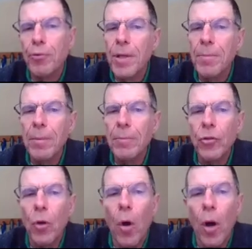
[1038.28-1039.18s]

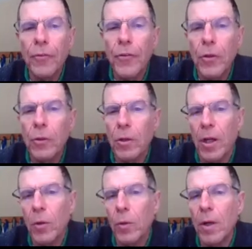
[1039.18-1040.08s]
Premiums often are
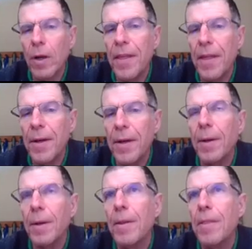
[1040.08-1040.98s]
lower
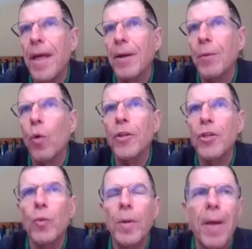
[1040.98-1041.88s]
than what
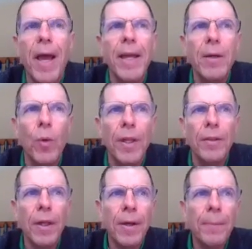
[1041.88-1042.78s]
you would pay
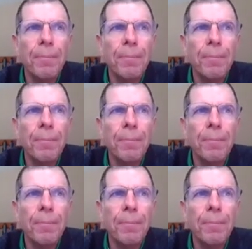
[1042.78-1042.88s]
with